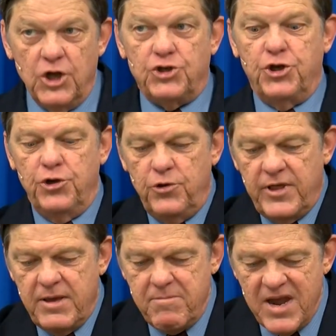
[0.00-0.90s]
to
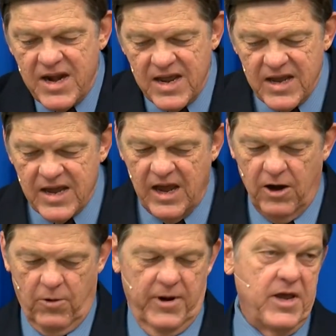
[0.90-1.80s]
the meeting
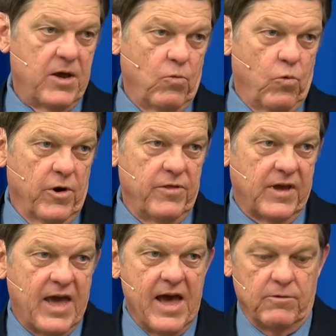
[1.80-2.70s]
area where the
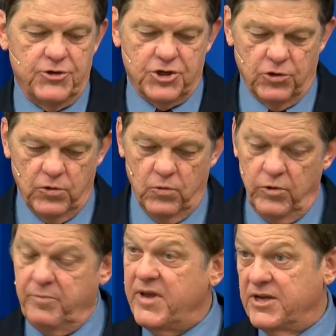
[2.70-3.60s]
council
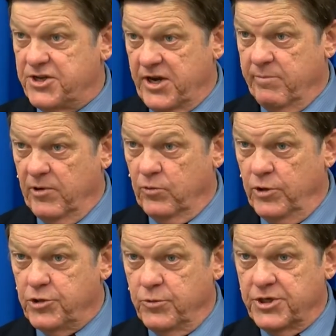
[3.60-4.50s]
would be assembled,
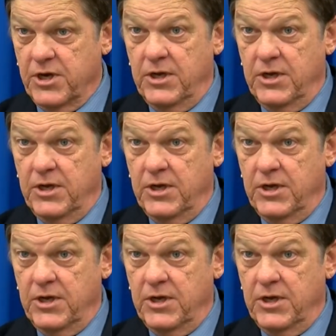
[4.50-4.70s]
which was